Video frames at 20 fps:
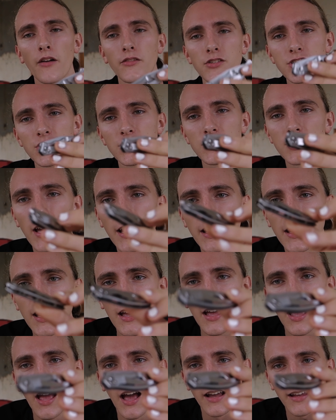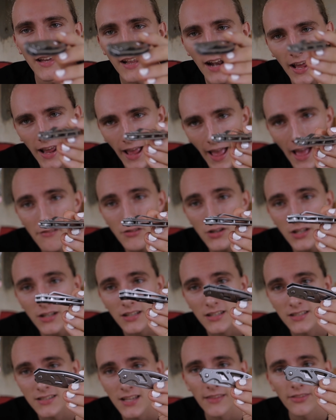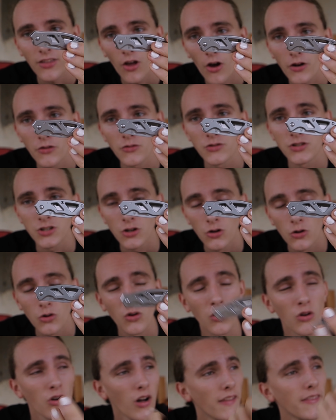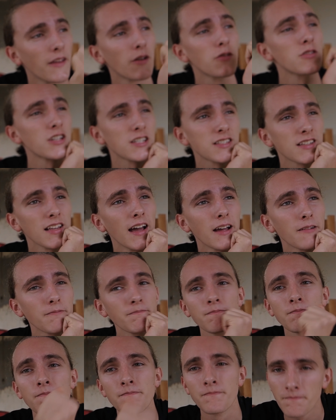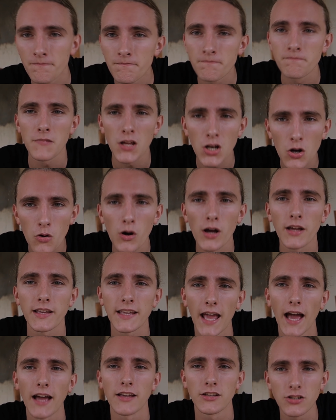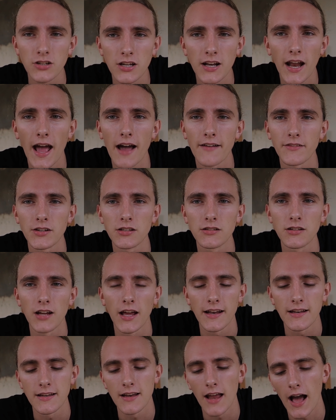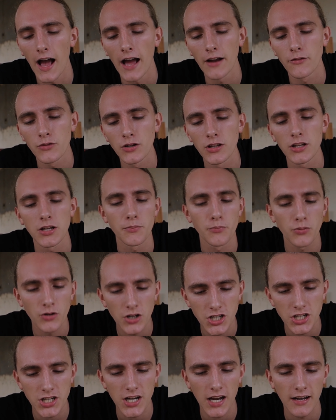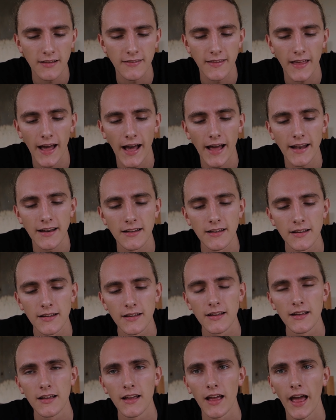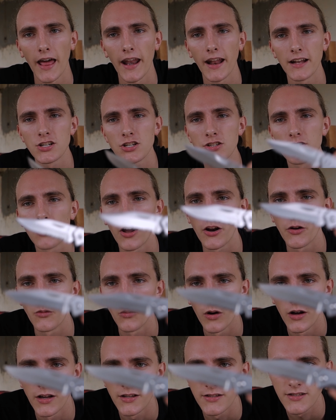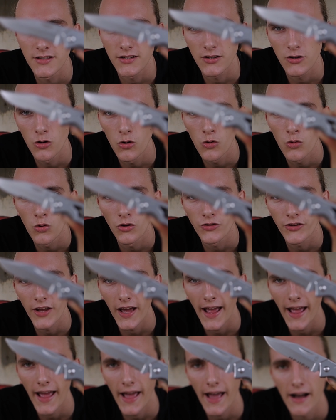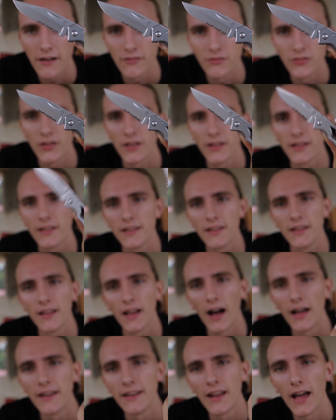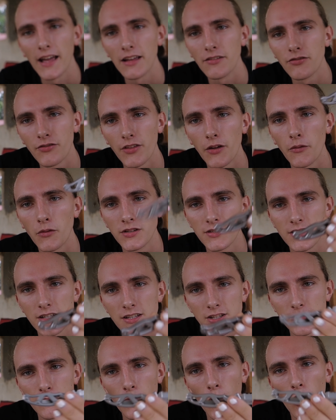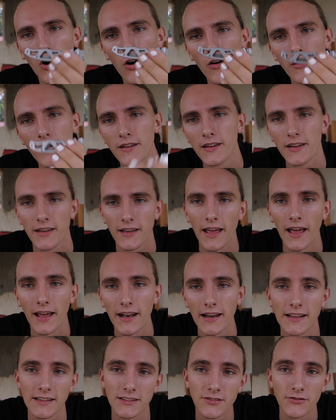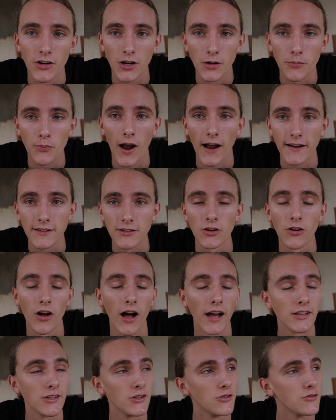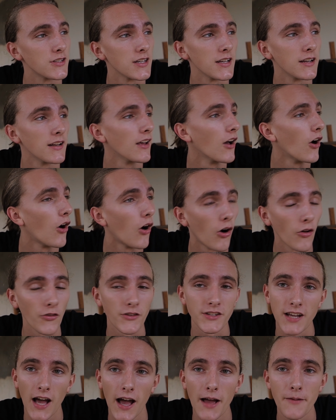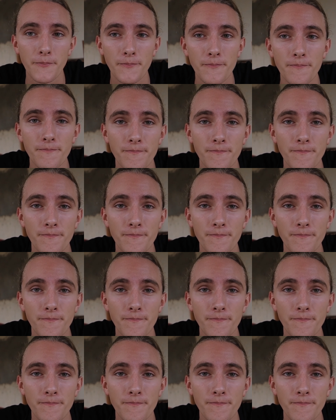I was just like, can I have it? Because I thought it was cool, and they were just like, you know what, yeah, you can have it. And I really appreciated that, and I just thought it was cool to have a knife that was this small, and it's very practical. I use it all the time.